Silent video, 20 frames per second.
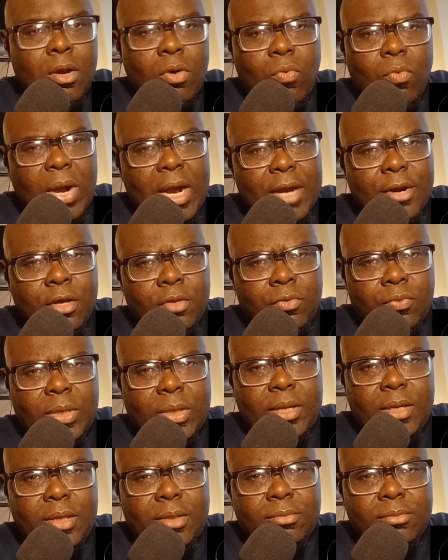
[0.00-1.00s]
Why don't
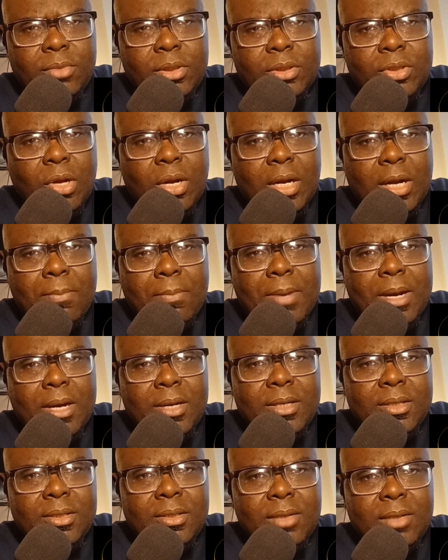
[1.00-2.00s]
we talk
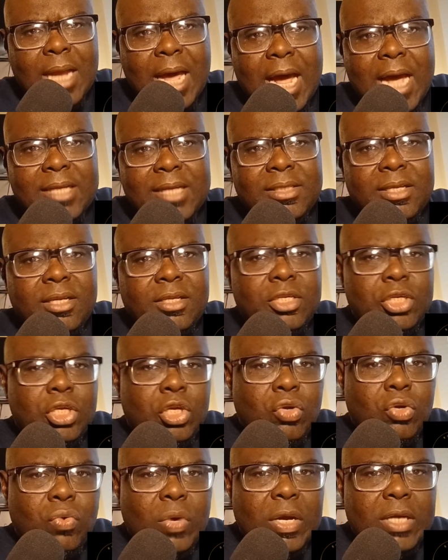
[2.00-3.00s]
about the lies that the
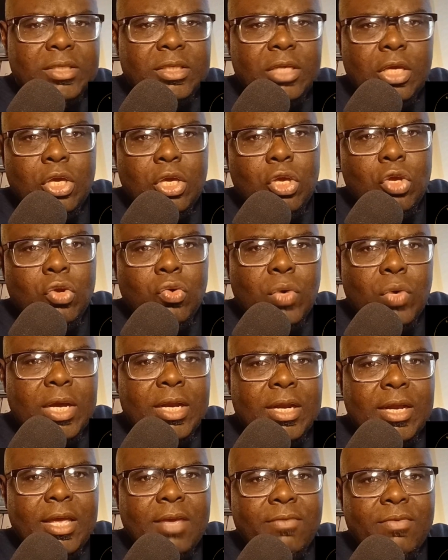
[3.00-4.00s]
US, EU,
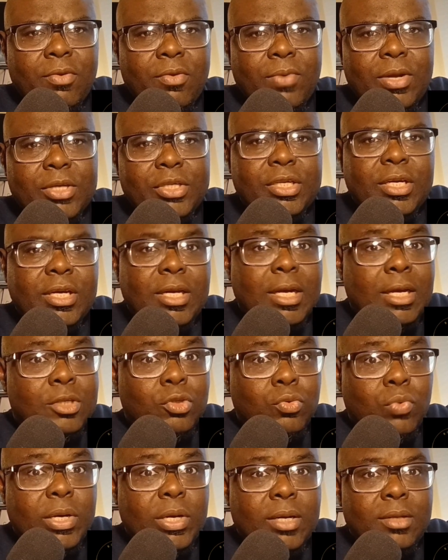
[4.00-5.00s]
and even Russia
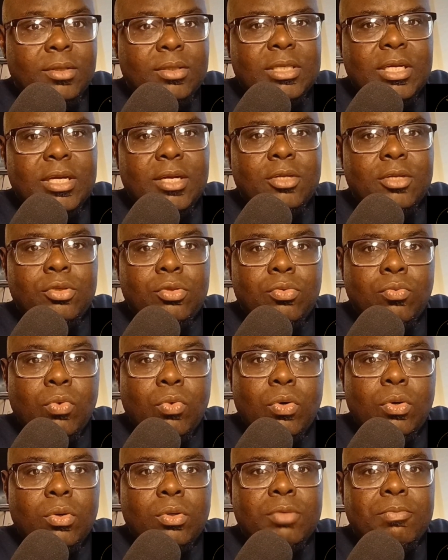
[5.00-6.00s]
as well tell the
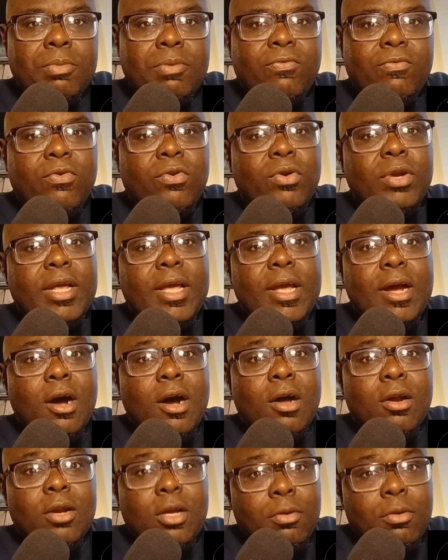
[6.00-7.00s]
world before they
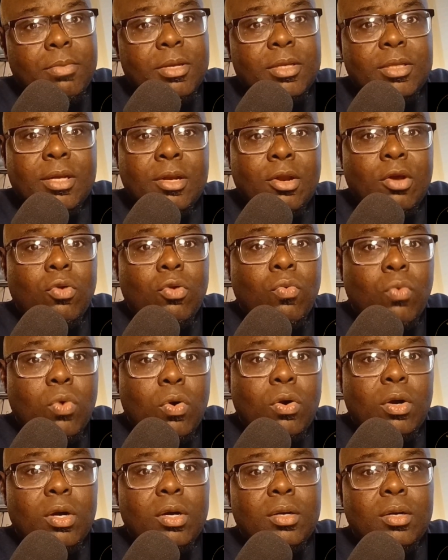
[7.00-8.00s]
all commit another
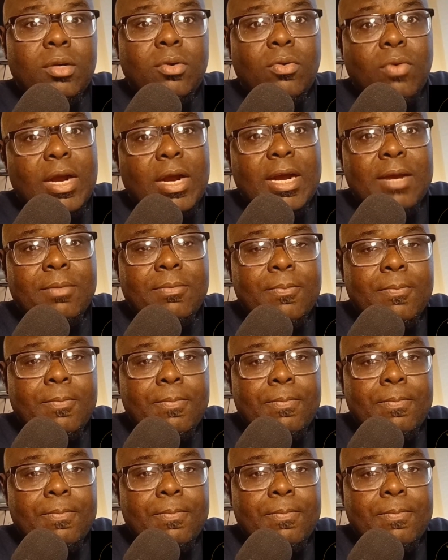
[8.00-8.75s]
war crime?